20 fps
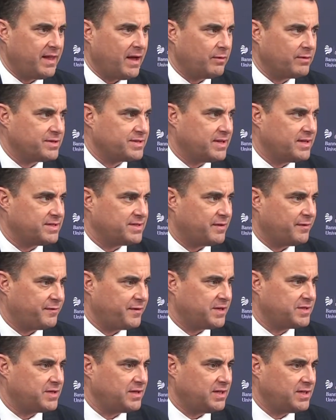that was as
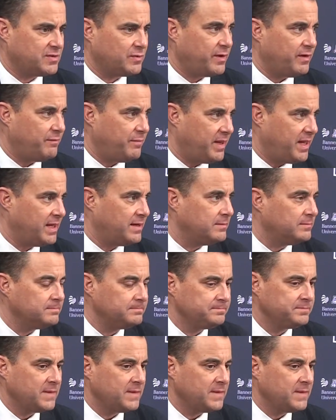efficient as we've been.